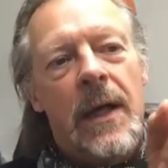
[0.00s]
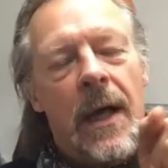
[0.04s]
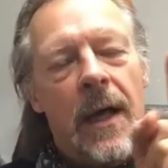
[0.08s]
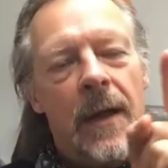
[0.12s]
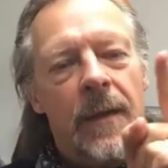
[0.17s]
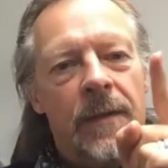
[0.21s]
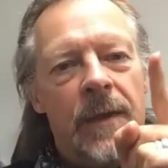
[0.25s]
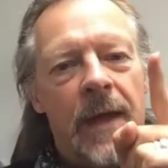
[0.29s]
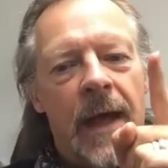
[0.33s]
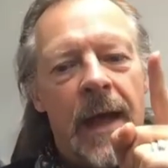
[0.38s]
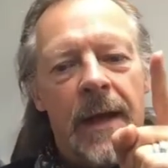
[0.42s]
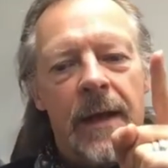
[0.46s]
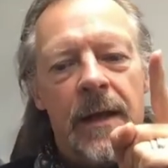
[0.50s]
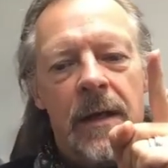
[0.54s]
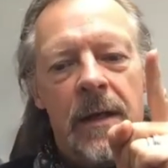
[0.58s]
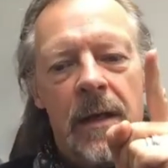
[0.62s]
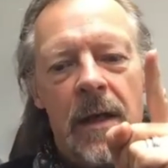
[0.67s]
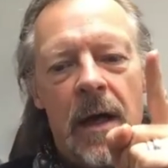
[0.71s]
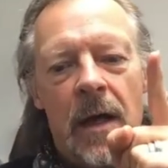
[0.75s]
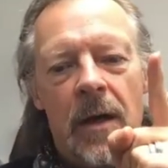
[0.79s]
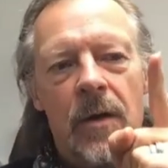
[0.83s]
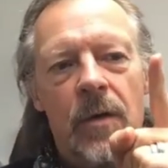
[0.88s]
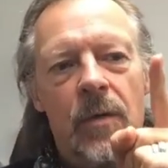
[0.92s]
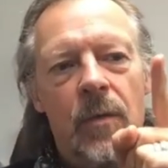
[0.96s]
And that
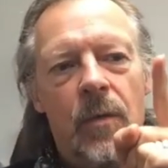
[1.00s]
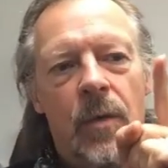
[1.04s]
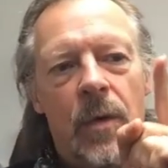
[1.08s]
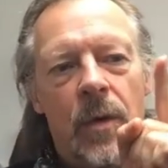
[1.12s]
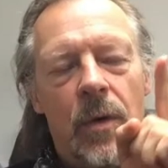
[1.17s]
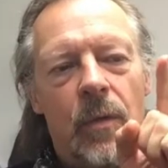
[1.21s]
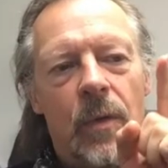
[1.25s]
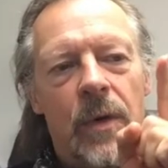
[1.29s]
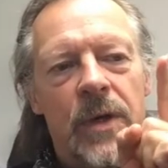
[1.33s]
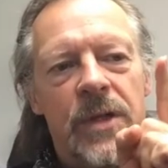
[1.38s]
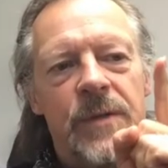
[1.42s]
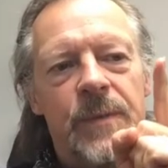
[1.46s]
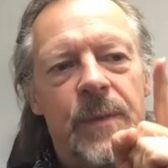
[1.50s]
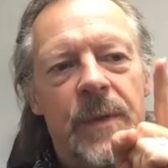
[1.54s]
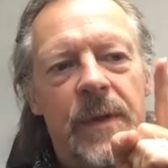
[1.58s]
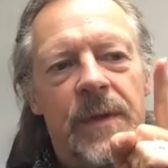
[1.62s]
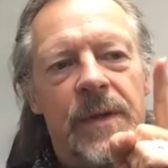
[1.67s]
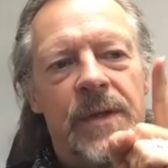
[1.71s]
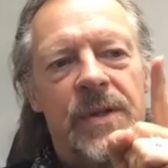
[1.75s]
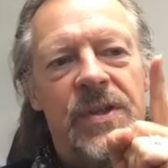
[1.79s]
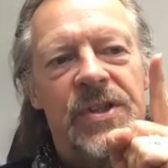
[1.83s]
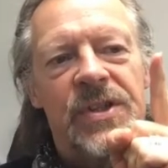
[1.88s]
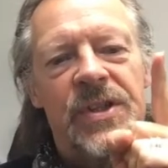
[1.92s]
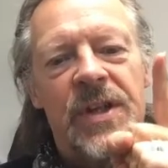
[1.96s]
note will always be the
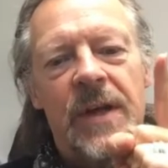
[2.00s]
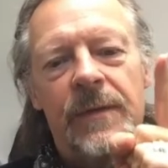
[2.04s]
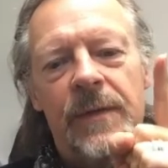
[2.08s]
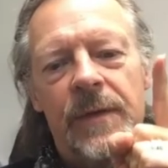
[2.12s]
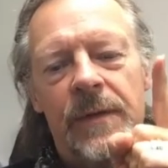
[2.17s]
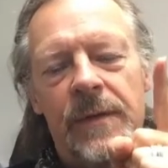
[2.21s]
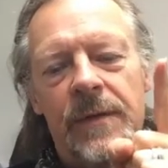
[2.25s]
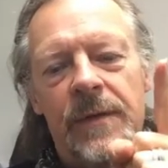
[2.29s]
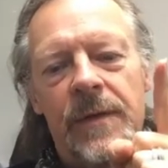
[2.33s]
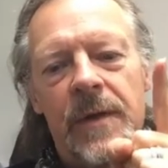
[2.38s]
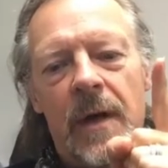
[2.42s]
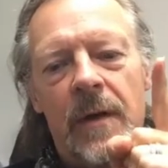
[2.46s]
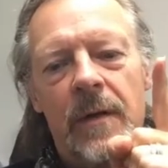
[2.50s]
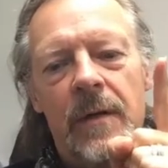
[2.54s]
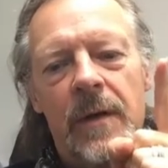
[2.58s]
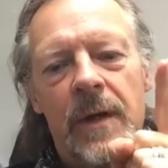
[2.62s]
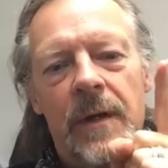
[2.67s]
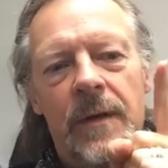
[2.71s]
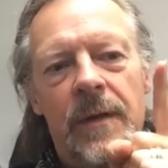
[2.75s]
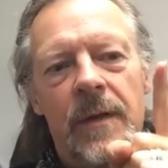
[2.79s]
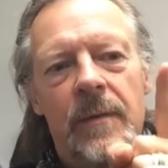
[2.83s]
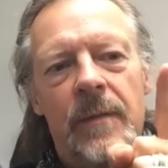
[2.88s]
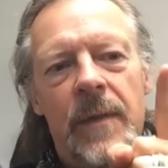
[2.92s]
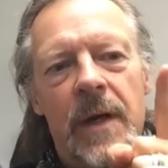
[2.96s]
7th note
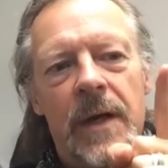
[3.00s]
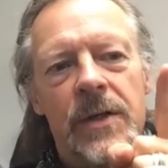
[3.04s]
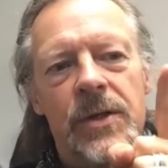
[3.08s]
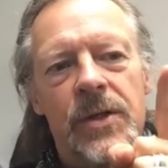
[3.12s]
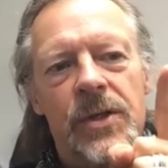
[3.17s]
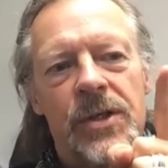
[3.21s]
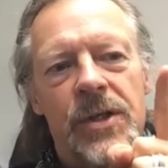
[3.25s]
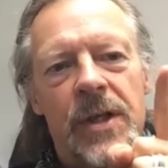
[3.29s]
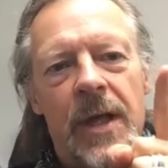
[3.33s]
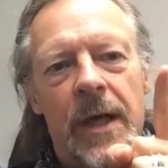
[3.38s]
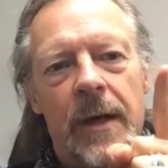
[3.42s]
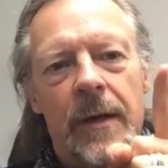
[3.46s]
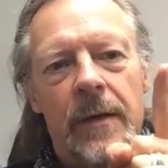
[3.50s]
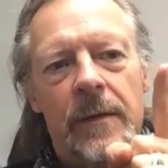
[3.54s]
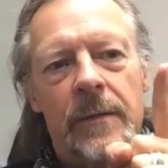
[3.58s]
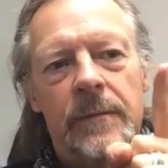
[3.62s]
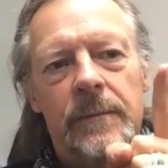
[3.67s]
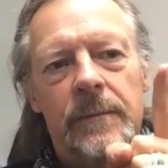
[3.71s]
in the major scale.